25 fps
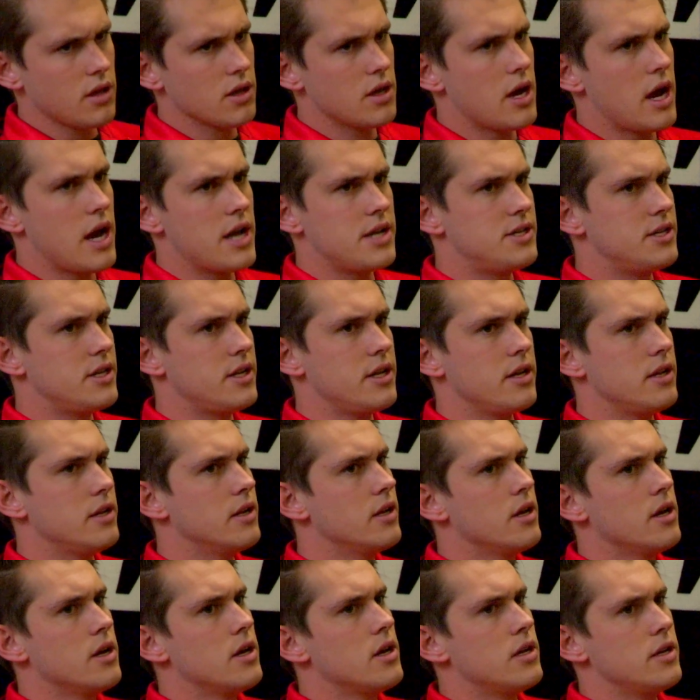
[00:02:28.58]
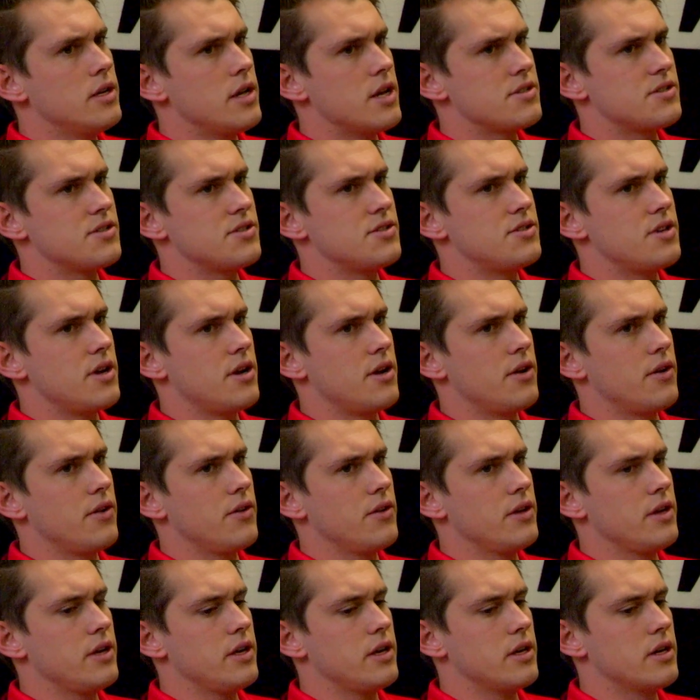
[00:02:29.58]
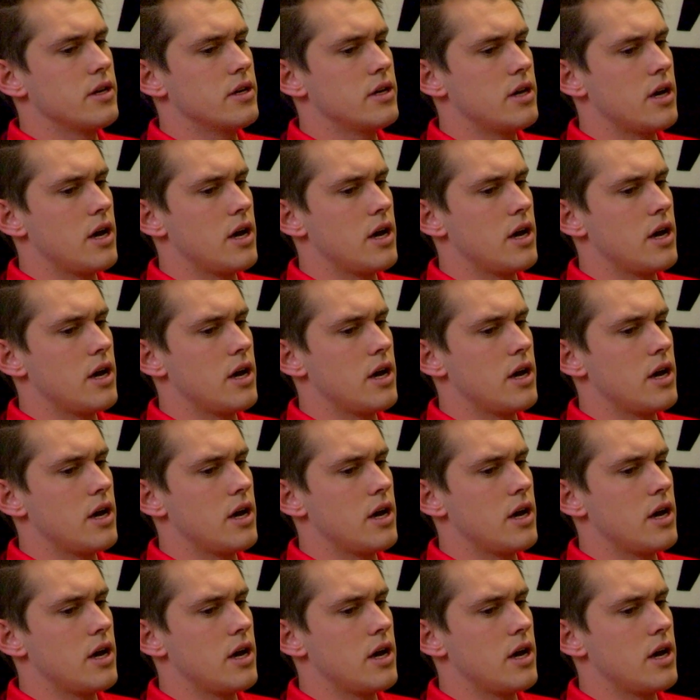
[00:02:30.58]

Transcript: I didn't necessarily